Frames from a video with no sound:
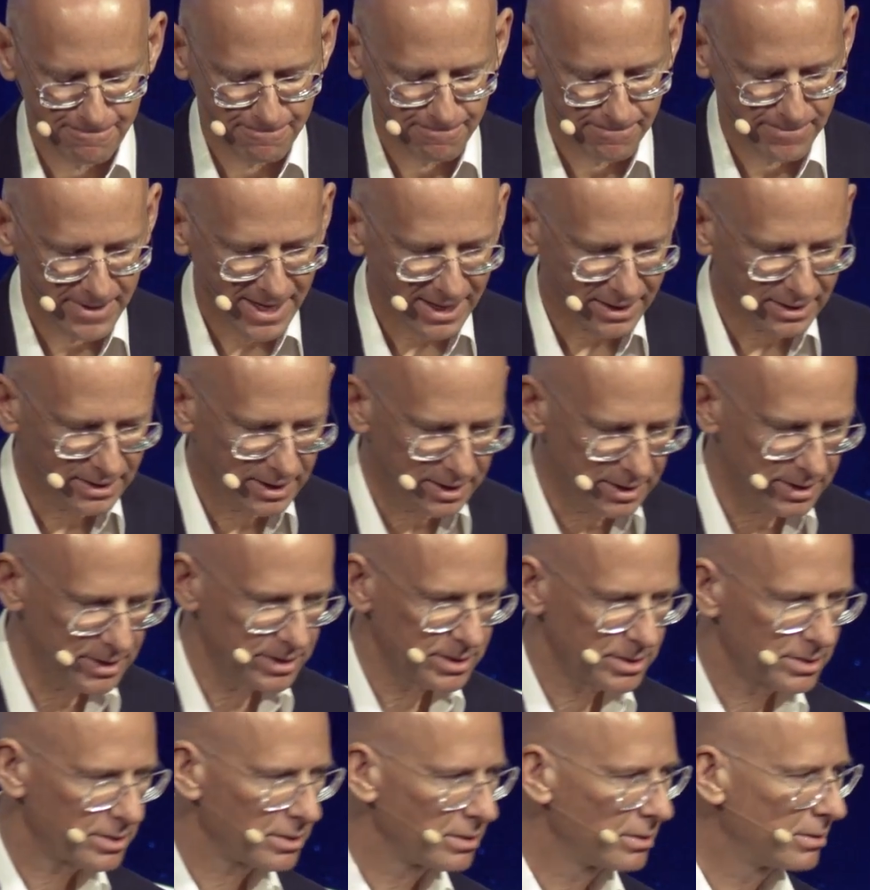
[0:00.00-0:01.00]
That
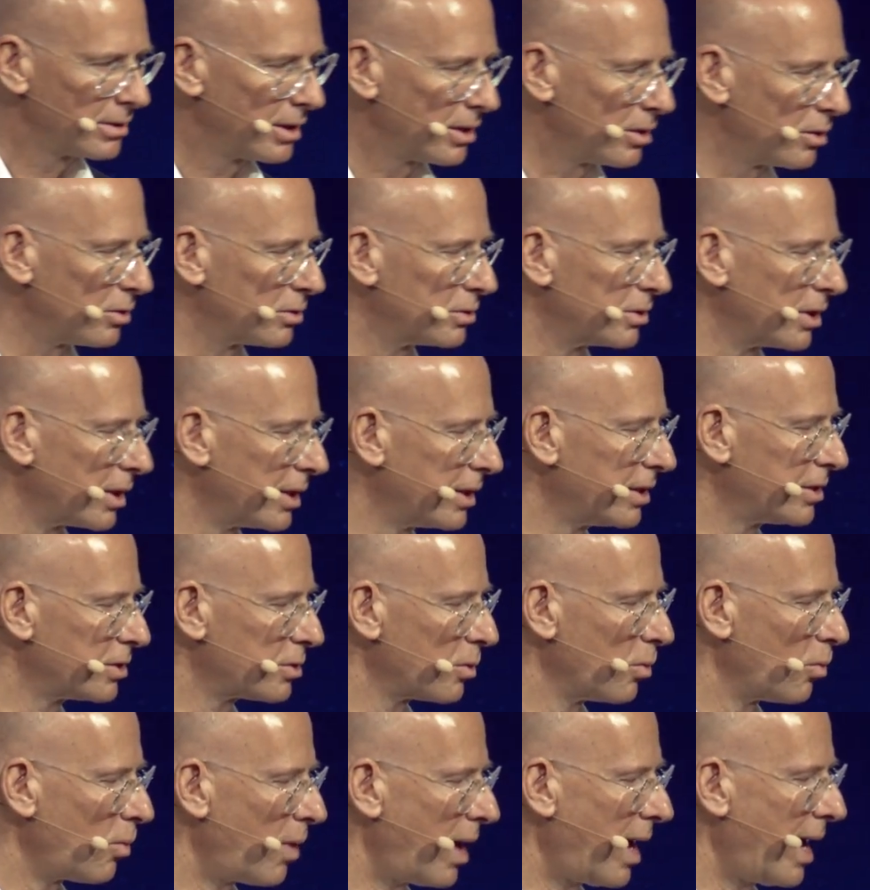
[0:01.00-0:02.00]
is, the
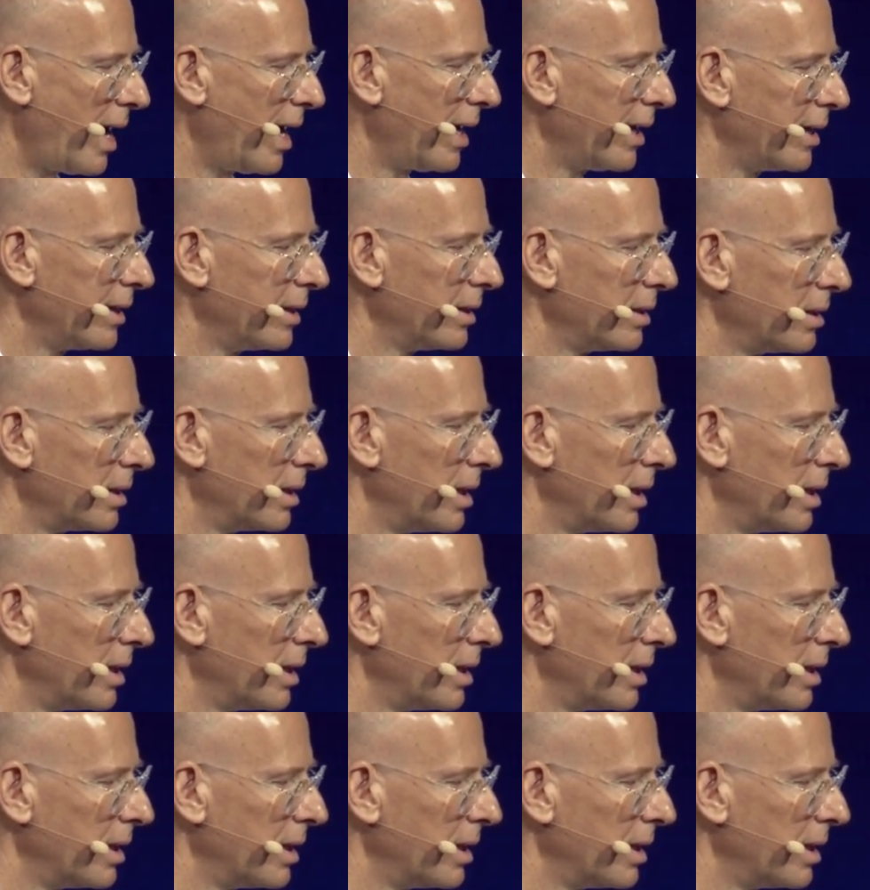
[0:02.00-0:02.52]
reason why